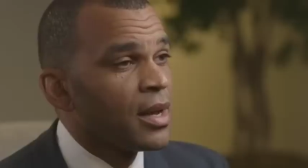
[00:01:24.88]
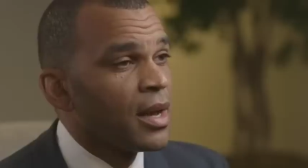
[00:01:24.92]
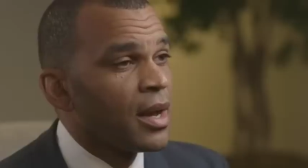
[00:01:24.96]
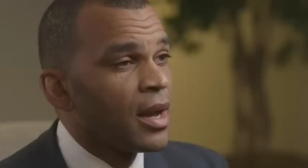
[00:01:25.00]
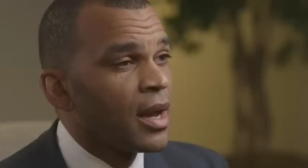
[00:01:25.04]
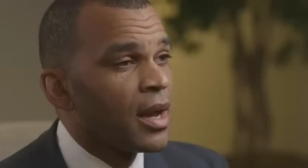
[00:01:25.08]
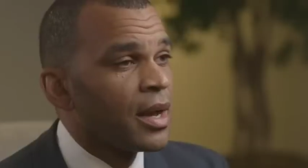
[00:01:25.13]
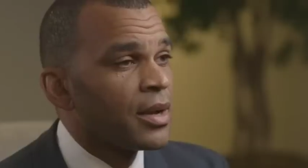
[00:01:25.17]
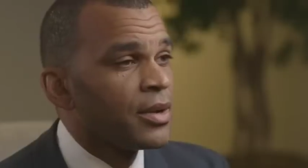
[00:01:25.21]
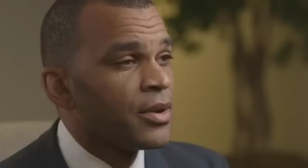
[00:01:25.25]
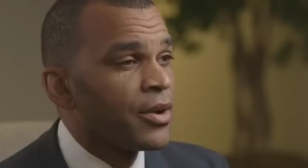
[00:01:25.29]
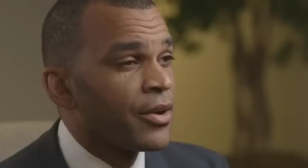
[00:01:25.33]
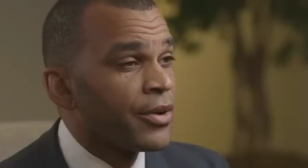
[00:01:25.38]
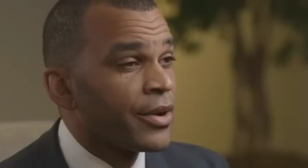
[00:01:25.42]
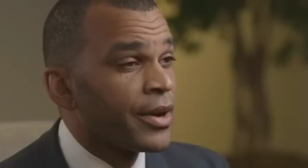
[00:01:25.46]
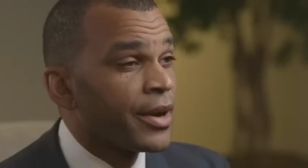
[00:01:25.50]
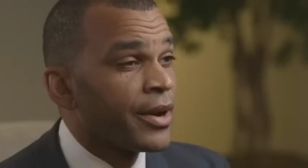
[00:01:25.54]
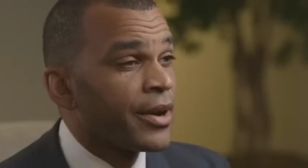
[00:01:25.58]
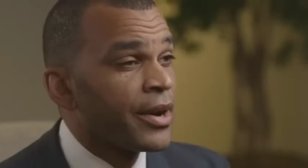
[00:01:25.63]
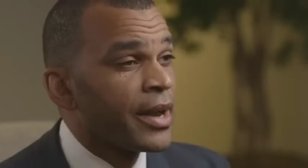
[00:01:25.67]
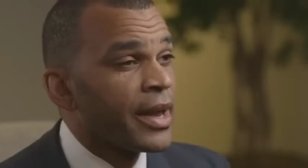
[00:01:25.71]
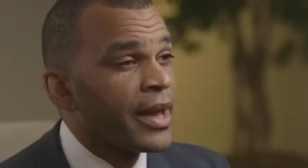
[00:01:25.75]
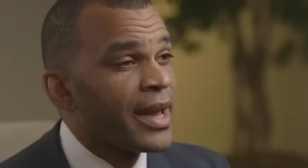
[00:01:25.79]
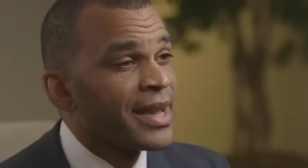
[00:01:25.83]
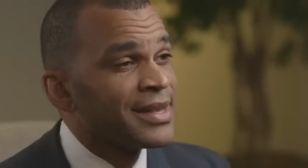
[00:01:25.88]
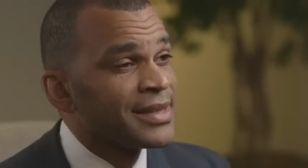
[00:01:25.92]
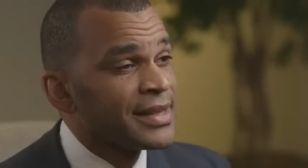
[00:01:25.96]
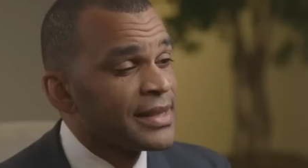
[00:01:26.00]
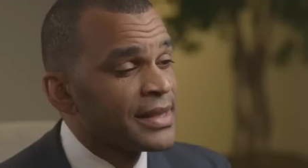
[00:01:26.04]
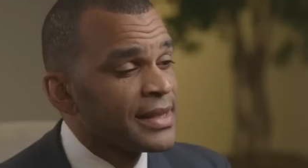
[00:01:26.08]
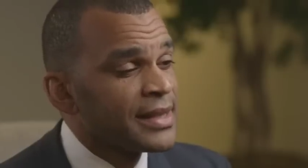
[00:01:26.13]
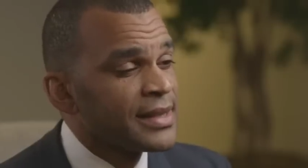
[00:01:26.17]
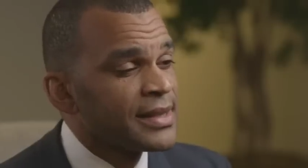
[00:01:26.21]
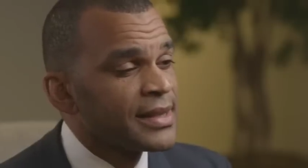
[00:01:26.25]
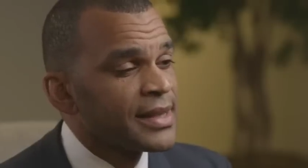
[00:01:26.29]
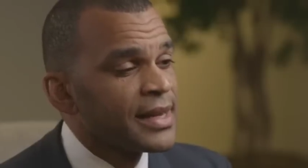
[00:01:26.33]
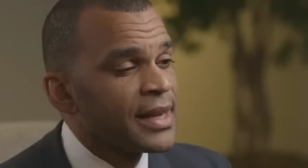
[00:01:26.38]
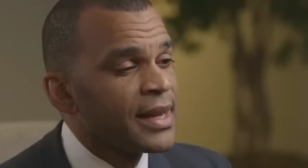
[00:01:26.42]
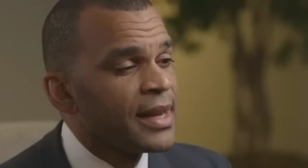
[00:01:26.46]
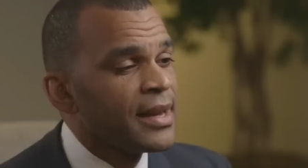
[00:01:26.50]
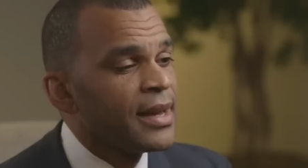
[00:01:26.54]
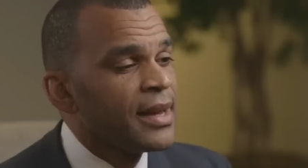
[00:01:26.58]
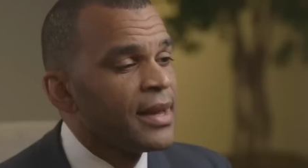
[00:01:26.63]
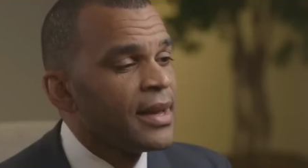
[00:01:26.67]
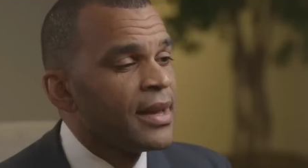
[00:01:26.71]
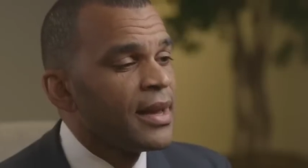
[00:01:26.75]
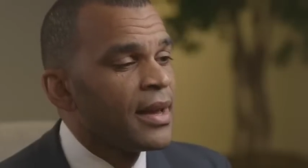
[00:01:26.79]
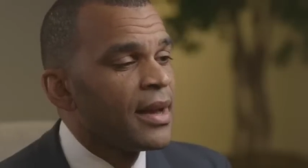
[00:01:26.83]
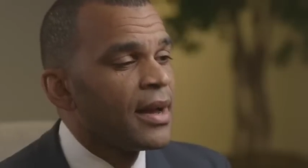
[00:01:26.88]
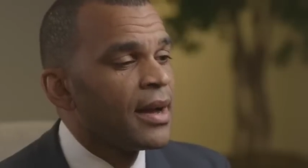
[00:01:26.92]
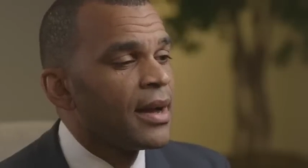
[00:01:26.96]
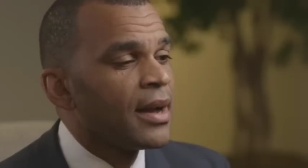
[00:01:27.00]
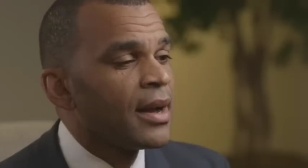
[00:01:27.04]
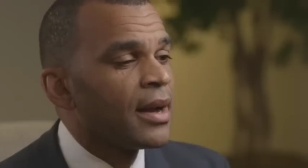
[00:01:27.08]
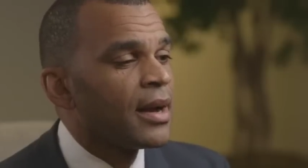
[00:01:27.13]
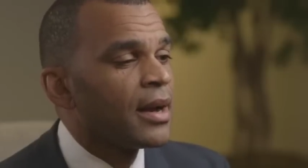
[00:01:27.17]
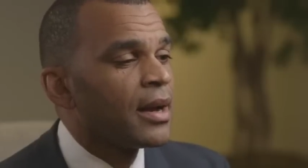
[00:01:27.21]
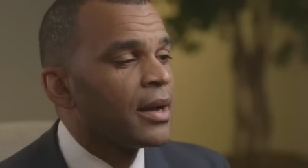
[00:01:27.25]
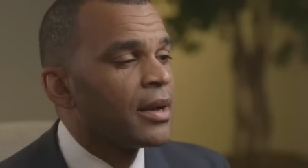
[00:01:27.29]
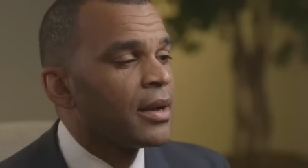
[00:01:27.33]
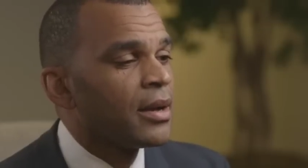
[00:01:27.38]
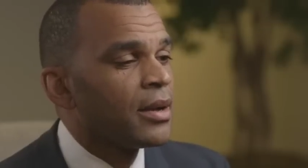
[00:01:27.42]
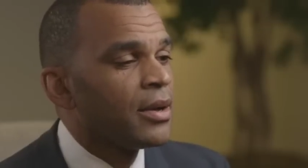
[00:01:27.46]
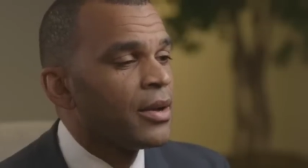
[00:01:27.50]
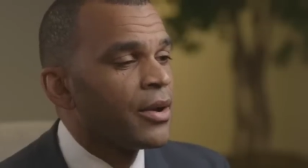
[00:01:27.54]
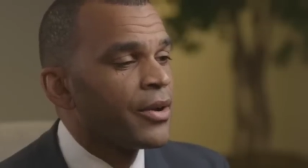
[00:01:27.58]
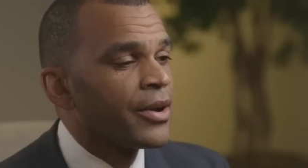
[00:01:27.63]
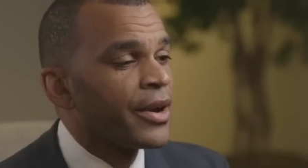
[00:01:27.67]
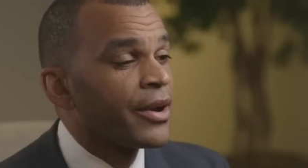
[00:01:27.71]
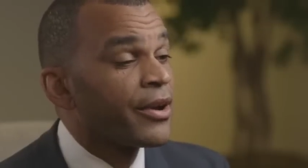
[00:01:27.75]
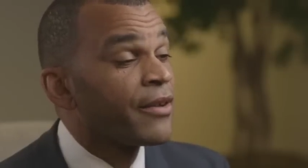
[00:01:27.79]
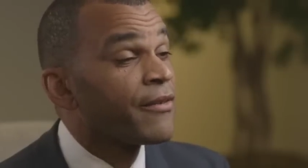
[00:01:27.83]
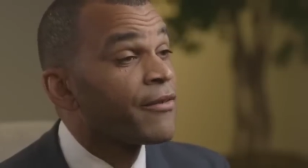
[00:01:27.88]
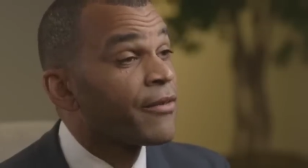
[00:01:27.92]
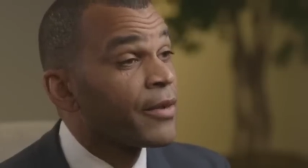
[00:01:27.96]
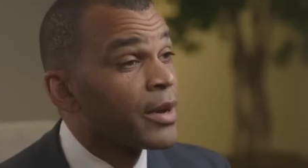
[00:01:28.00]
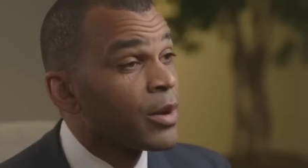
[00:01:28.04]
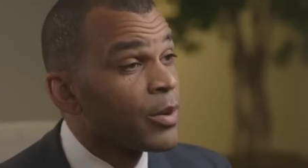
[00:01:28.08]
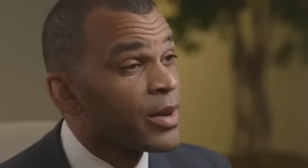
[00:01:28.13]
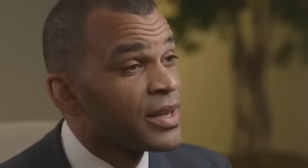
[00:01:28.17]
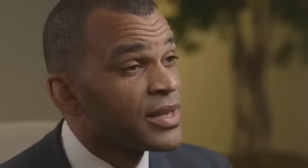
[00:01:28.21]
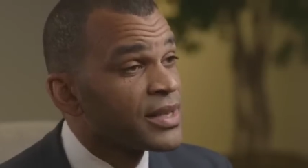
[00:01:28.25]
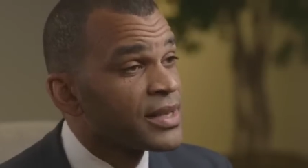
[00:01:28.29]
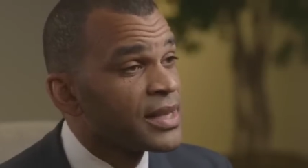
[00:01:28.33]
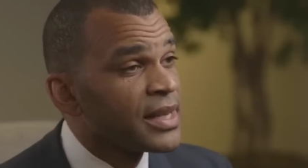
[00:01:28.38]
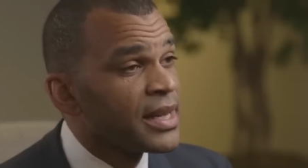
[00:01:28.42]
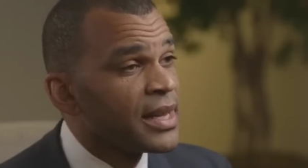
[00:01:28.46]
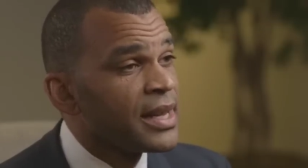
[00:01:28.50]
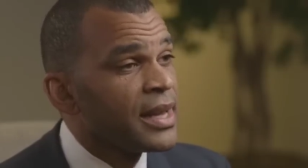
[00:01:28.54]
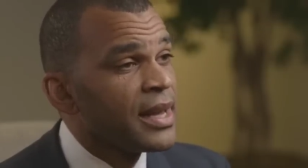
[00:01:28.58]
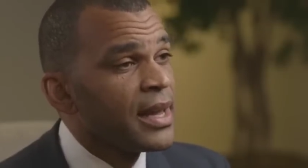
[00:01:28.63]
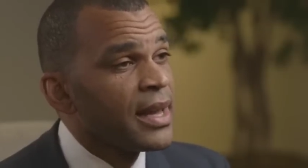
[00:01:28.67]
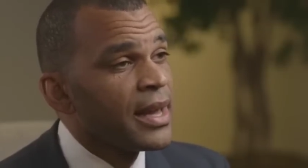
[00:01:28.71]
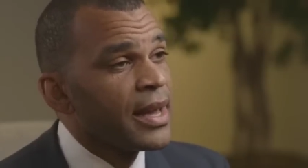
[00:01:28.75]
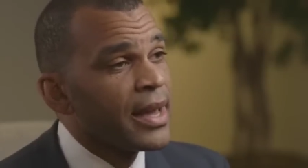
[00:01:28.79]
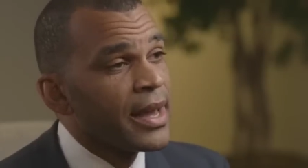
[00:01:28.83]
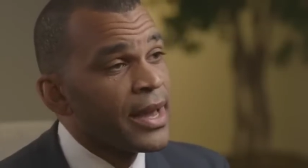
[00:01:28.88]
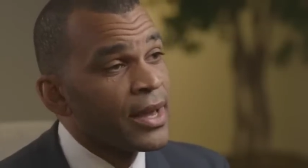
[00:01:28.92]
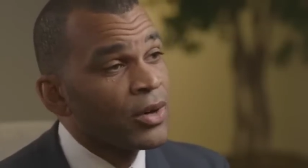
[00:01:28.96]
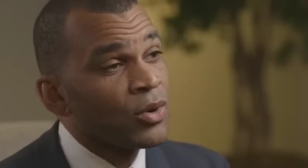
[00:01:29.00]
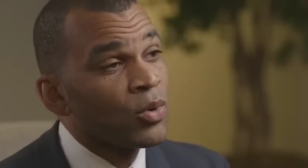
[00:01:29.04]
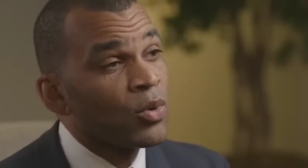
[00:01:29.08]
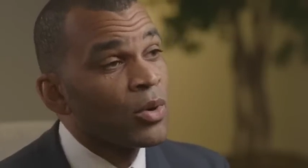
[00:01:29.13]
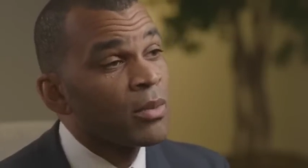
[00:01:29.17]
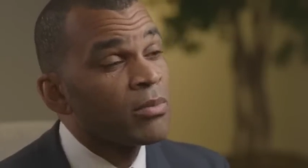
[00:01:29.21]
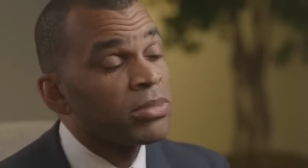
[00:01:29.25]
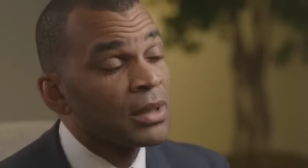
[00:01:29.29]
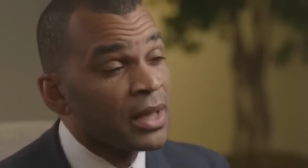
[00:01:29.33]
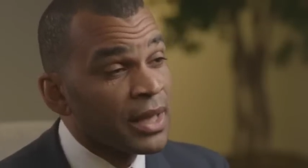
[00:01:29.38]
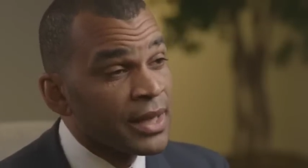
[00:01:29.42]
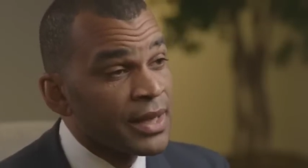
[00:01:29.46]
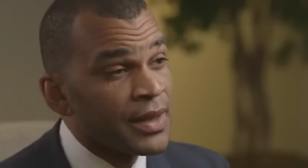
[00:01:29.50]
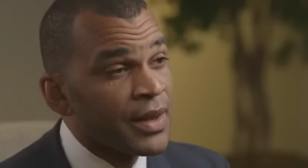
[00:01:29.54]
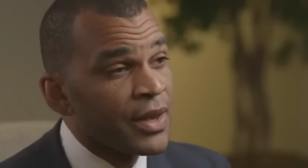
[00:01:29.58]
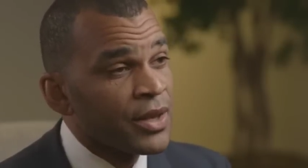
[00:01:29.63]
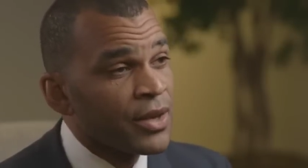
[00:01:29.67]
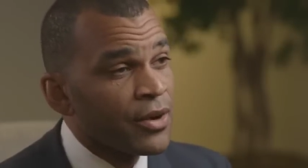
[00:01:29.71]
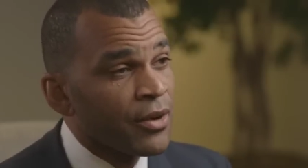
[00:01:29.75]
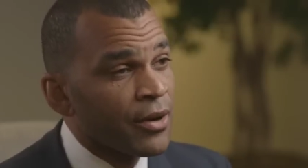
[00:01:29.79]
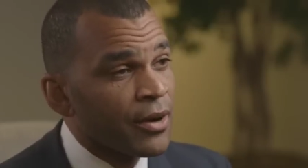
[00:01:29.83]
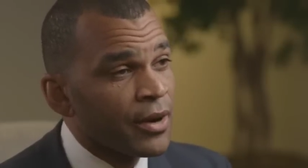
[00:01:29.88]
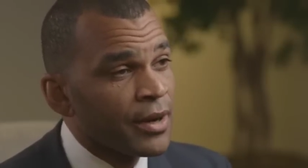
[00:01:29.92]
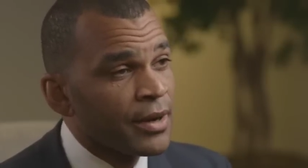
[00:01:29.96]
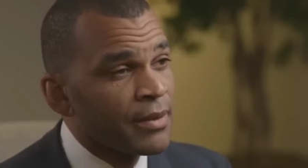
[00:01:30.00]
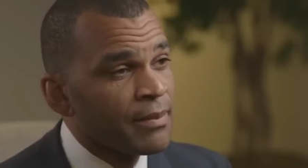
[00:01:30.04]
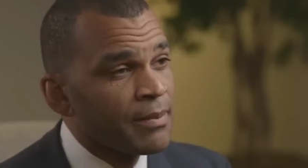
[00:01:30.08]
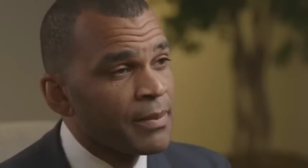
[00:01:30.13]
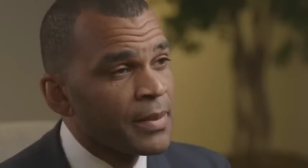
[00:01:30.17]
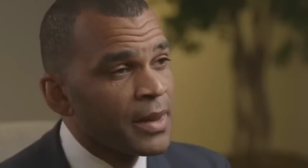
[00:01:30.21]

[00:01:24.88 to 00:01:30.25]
uh, urinary hesitancy, uh, urinary frequency, and or blood in the urine.